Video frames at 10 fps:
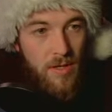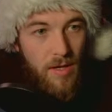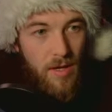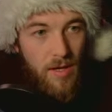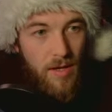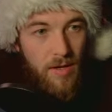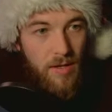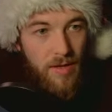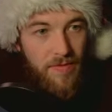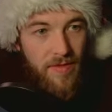
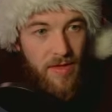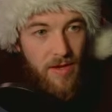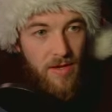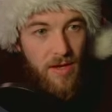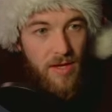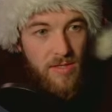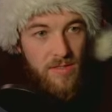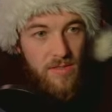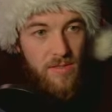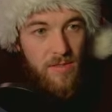at the
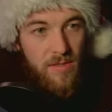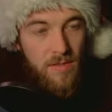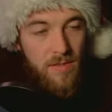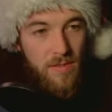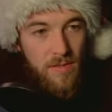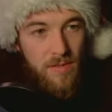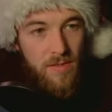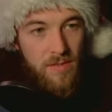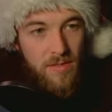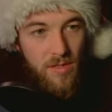index
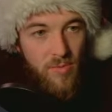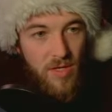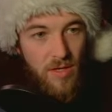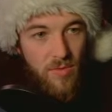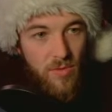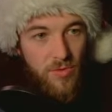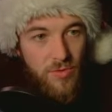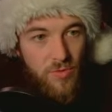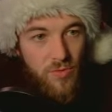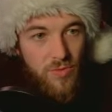is going to be equal
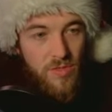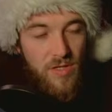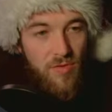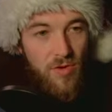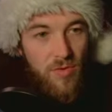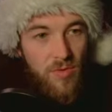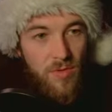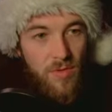to 0.